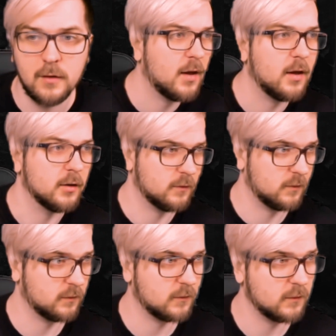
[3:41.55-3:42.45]
And
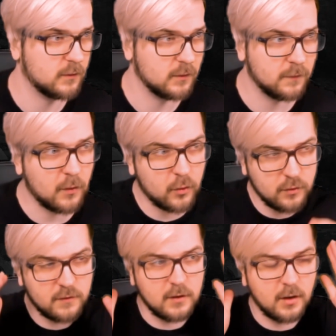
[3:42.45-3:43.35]

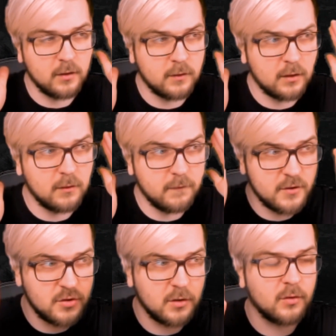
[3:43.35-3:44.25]
focusing and tunnel
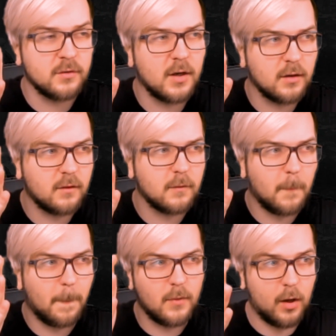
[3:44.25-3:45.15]
visioning on that
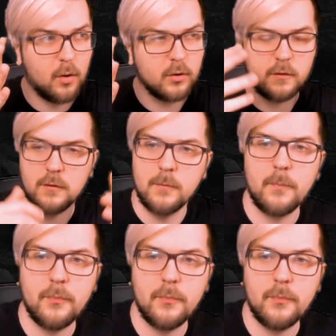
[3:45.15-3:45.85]
a lot,